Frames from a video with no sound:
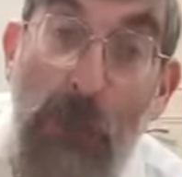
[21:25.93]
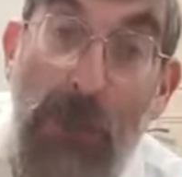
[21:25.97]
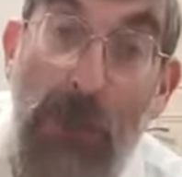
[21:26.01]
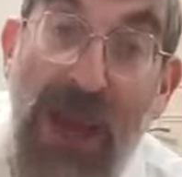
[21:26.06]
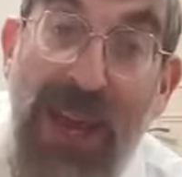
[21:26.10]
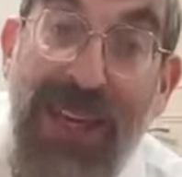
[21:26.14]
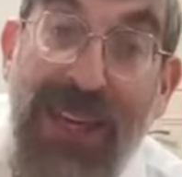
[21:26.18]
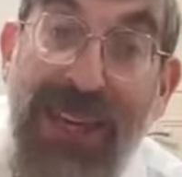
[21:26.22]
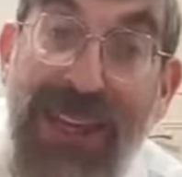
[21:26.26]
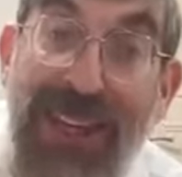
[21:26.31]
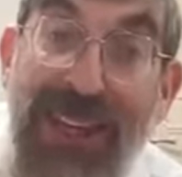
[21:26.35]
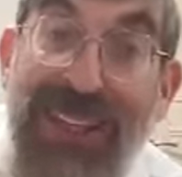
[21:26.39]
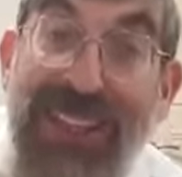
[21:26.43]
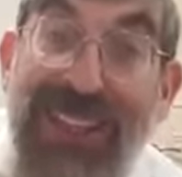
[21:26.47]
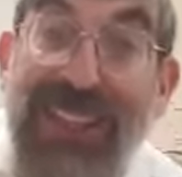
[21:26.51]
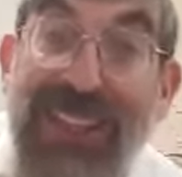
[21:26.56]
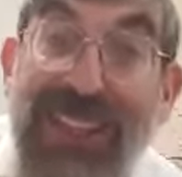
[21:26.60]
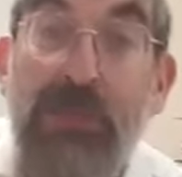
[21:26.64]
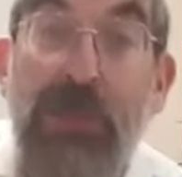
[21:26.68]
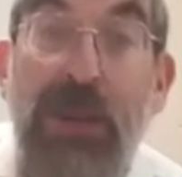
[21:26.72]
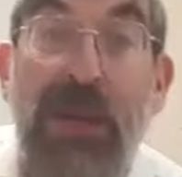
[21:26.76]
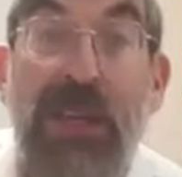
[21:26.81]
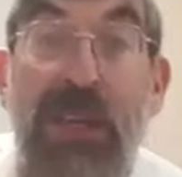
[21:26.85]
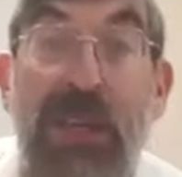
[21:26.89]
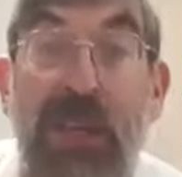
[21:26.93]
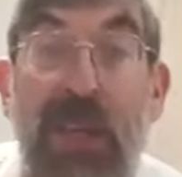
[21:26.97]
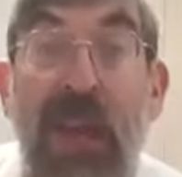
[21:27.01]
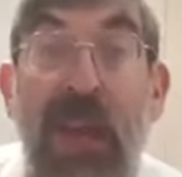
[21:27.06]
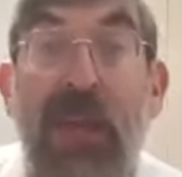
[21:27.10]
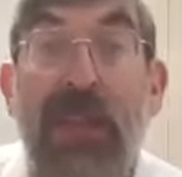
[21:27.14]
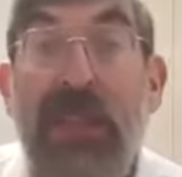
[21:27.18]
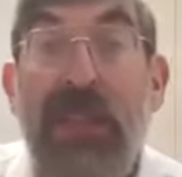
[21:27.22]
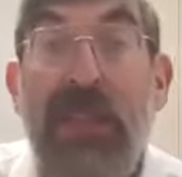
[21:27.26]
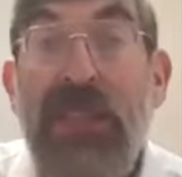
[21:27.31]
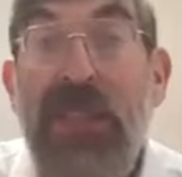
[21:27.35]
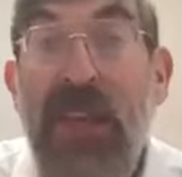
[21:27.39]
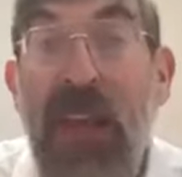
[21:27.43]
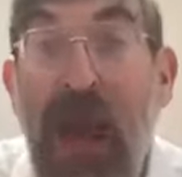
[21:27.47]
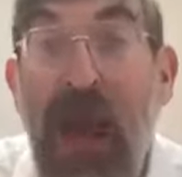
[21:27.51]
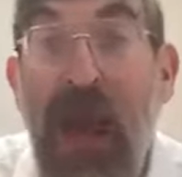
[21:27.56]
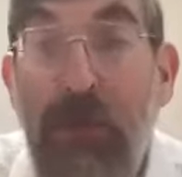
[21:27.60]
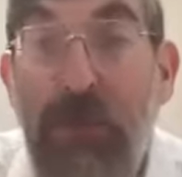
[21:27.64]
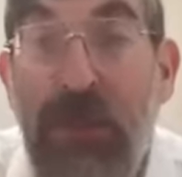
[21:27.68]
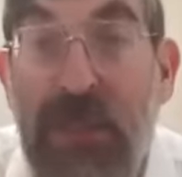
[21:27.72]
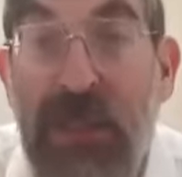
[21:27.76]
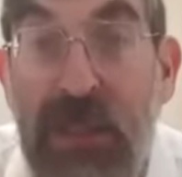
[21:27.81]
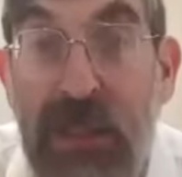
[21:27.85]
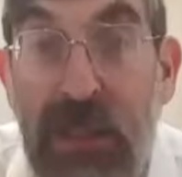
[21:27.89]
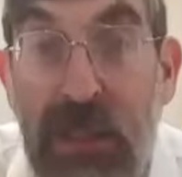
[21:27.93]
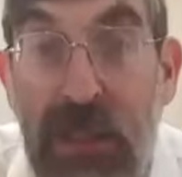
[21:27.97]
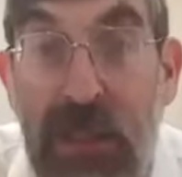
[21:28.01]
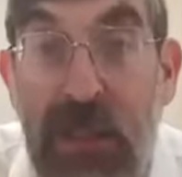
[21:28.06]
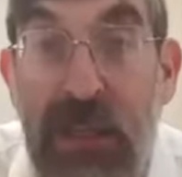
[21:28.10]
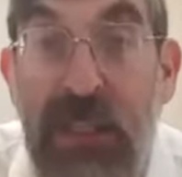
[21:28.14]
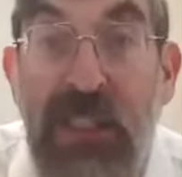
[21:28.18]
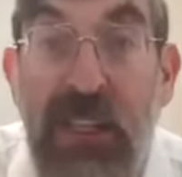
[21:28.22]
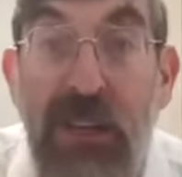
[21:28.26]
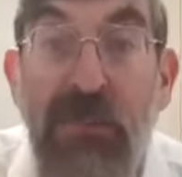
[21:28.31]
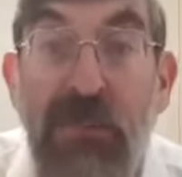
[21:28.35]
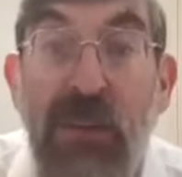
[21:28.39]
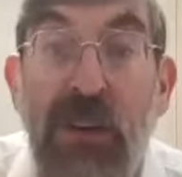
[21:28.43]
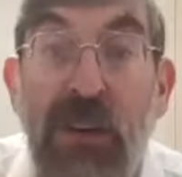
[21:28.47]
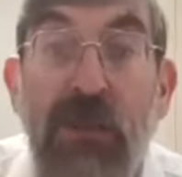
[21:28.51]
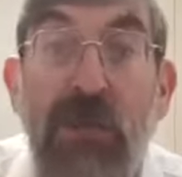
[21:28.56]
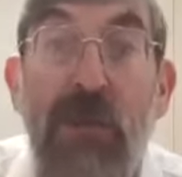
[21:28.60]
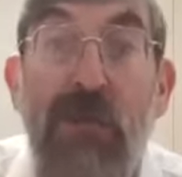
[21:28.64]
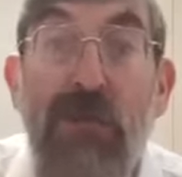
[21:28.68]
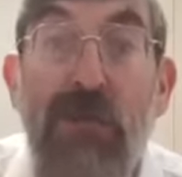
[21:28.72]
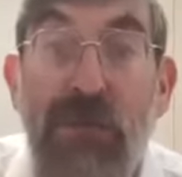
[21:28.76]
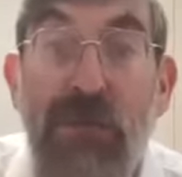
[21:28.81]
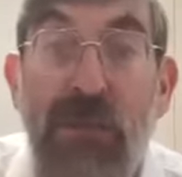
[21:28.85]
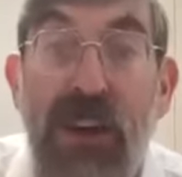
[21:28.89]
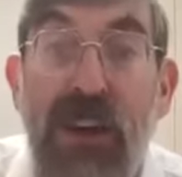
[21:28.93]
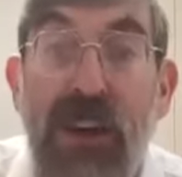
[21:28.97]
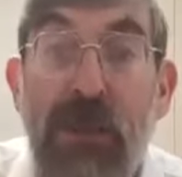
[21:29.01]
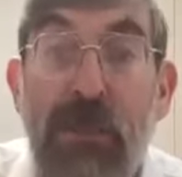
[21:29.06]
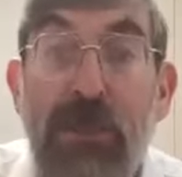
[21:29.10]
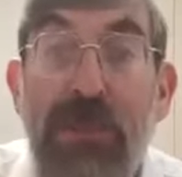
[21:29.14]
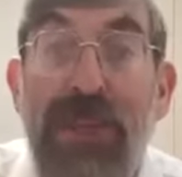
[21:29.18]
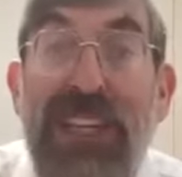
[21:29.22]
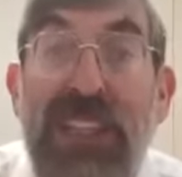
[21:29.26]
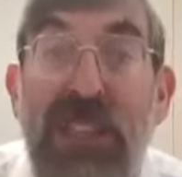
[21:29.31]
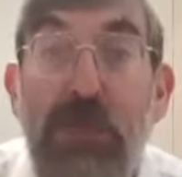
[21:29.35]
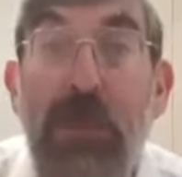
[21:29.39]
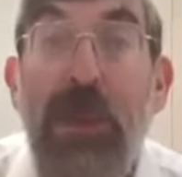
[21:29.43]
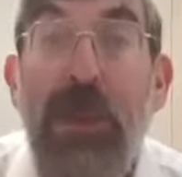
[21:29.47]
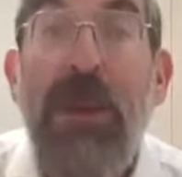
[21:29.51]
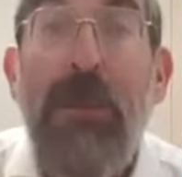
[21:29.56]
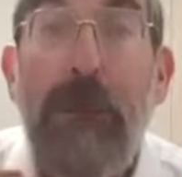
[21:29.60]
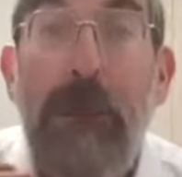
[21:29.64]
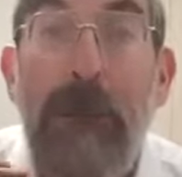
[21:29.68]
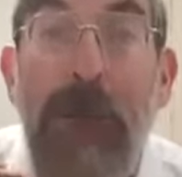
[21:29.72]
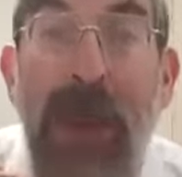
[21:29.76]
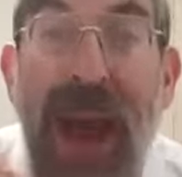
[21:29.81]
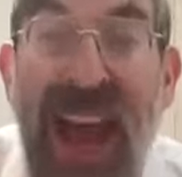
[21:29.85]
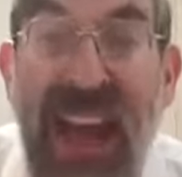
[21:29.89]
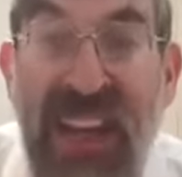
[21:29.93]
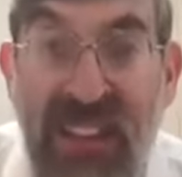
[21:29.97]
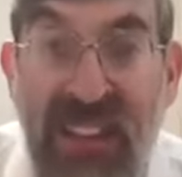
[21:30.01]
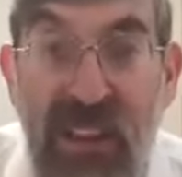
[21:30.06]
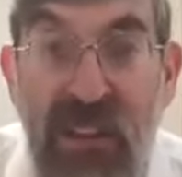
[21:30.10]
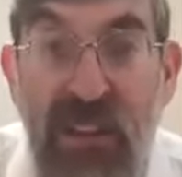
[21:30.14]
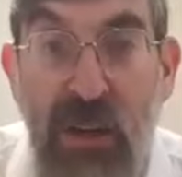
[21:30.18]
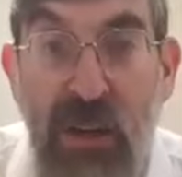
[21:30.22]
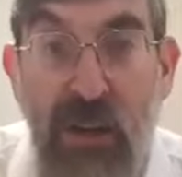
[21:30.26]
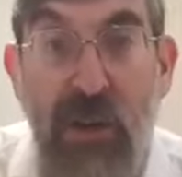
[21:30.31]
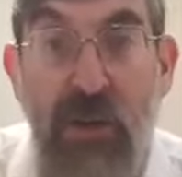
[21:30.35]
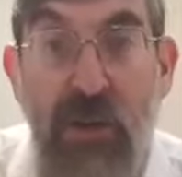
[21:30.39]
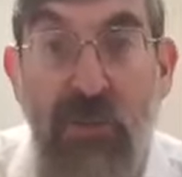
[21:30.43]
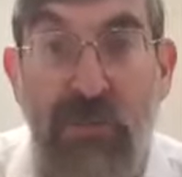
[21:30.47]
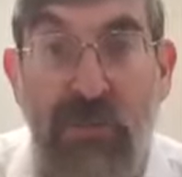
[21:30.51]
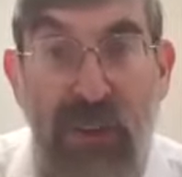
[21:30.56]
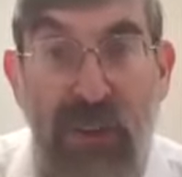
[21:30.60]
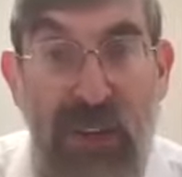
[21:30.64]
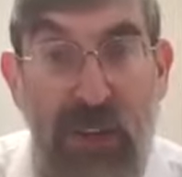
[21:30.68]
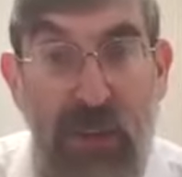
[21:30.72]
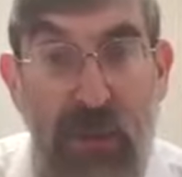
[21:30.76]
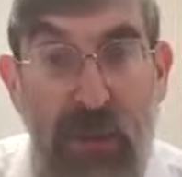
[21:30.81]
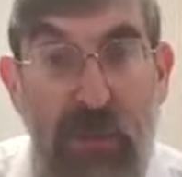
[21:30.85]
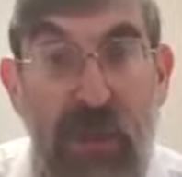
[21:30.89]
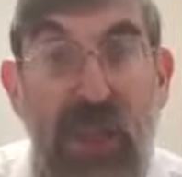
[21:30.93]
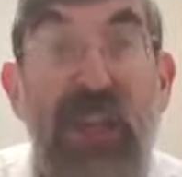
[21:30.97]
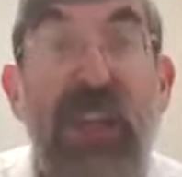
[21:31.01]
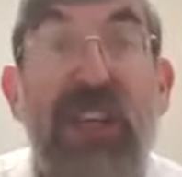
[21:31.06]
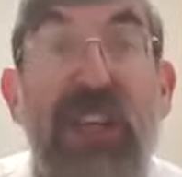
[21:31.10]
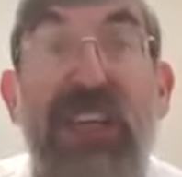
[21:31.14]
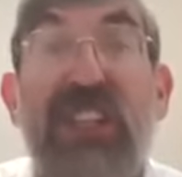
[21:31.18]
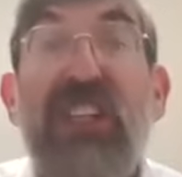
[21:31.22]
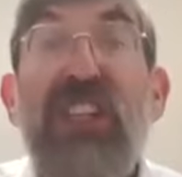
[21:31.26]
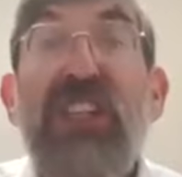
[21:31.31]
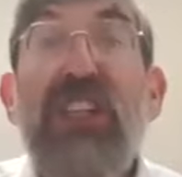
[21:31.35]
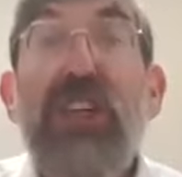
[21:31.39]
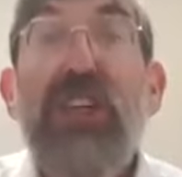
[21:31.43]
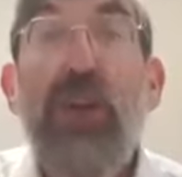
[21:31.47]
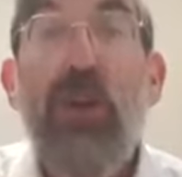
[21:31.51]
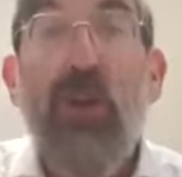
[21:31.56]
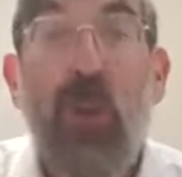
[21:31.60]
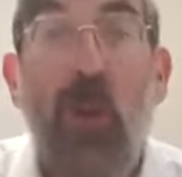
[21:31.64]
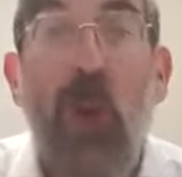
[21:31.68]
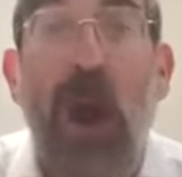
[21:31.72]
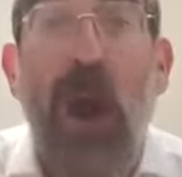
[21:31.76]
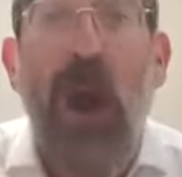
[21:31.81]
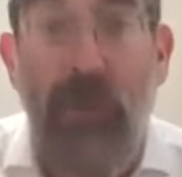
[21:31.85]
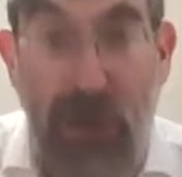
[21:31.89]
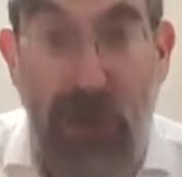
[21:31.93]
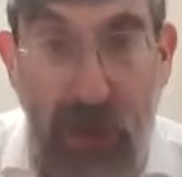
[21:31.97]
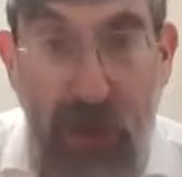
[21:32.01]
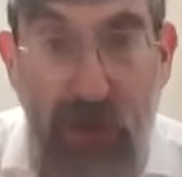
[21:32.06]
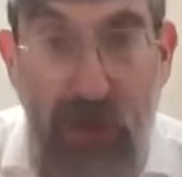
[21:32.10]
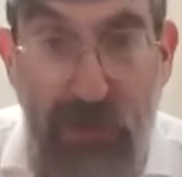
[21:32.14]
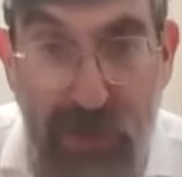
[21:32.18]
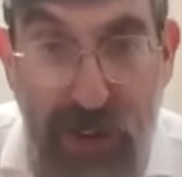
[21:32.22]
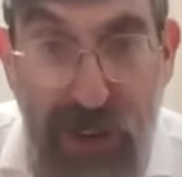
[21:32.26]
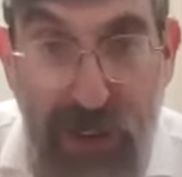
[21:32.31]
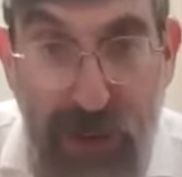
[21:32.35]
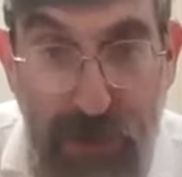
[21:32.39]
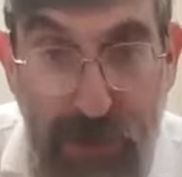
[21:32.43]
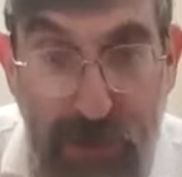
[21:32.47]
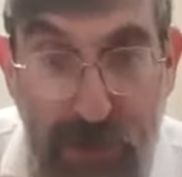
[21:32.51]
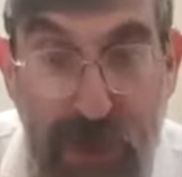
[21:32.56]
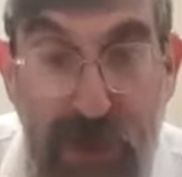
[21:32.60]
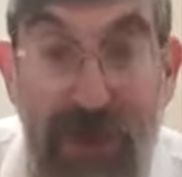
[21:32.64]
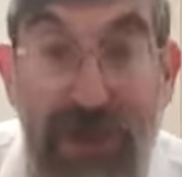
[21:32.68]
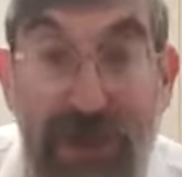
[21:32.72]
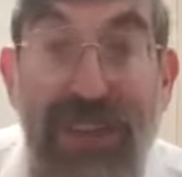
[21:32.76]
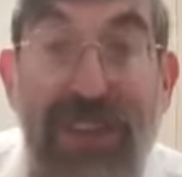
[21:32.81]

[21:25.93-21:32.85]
By get, it's the opposite. He's giving her a freedom. He's being makne to her freedom. She's acquiring her freedom.